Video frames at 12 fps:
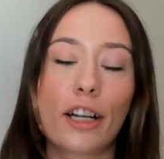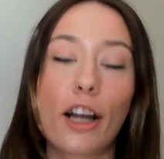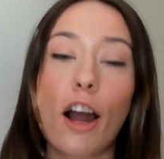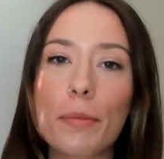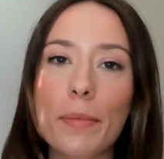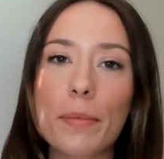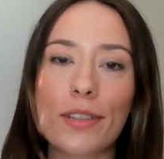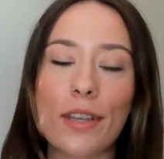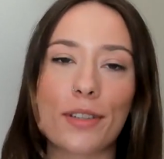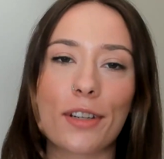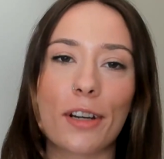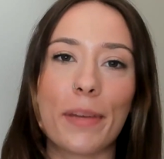government
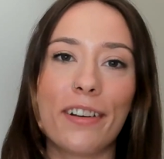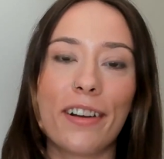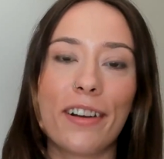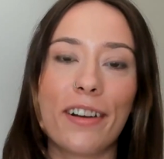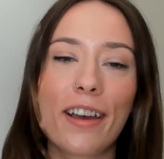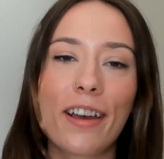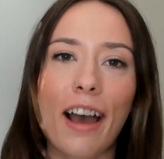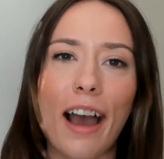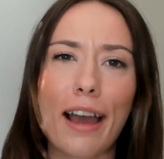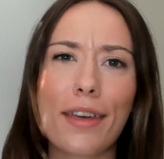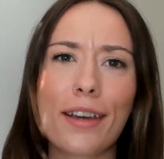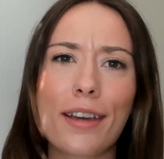system. And
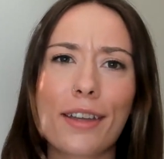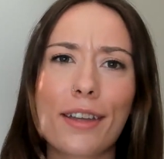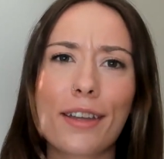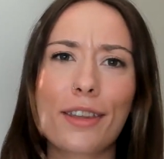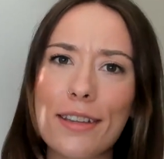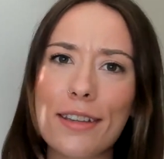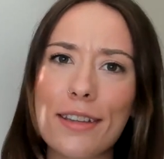I think the United